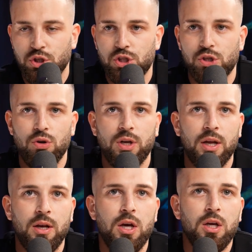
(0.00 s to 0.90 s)
just so you
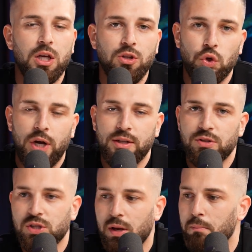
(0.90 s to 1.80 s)
can interact
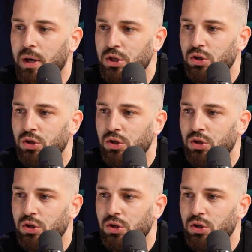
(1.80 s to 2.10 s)
and send money.